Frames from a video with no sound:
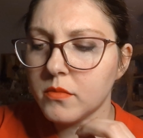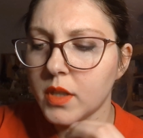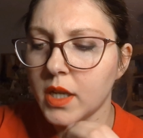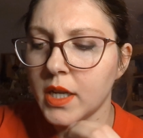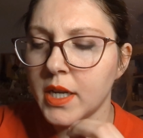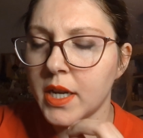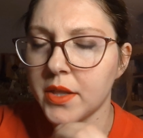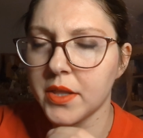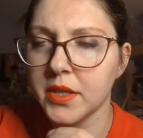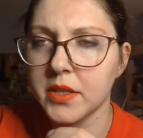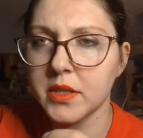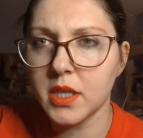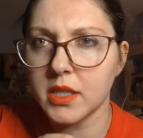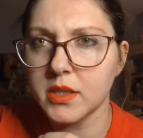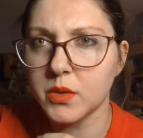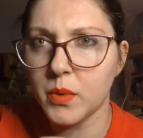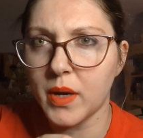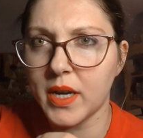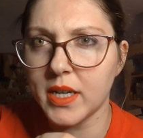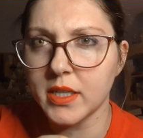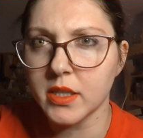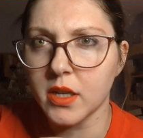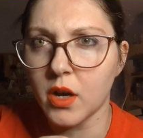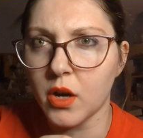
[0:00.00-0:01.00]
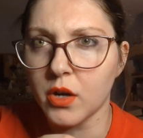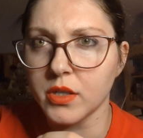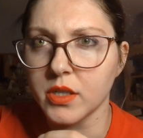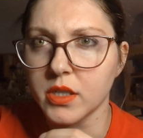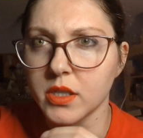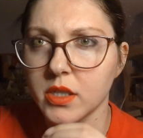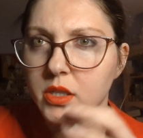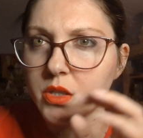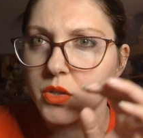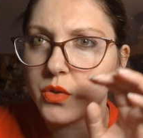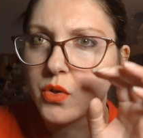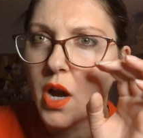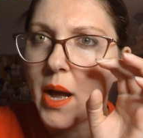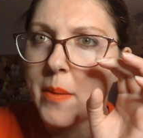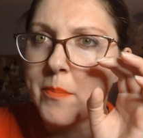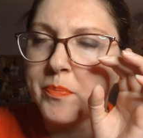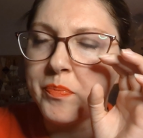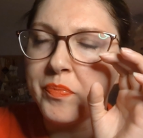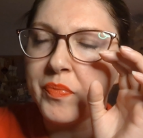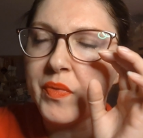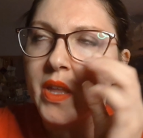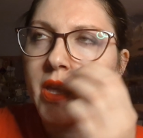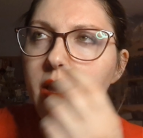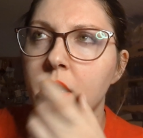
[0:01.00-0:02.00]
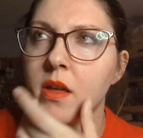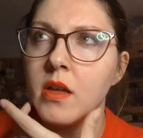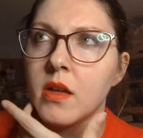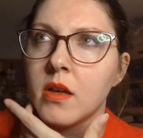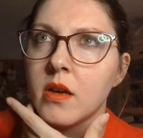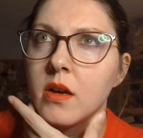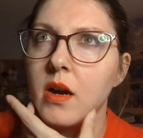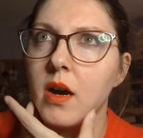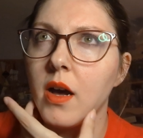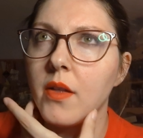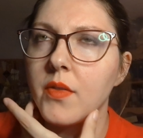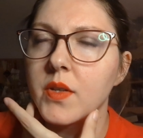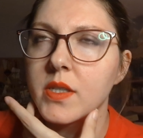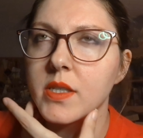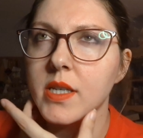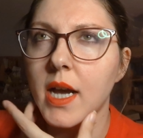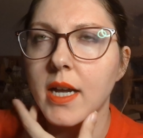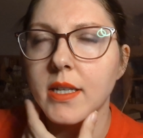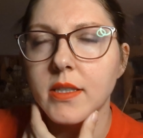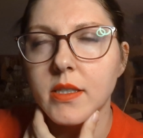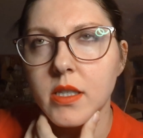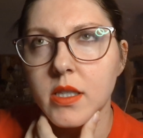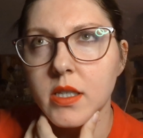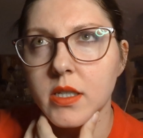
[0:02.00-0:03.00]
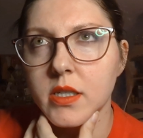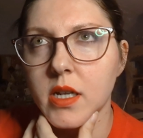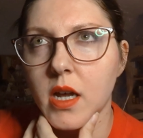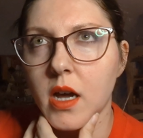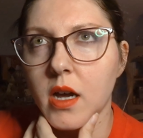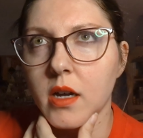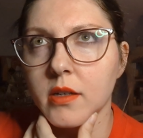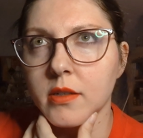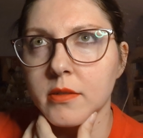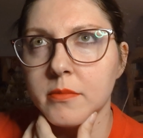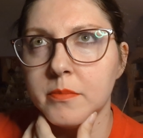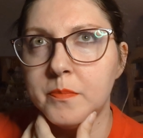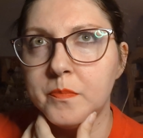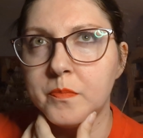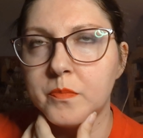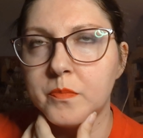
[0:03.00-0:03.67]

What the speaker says: And I think that's why it's hard to describe. On the sides of the tongue,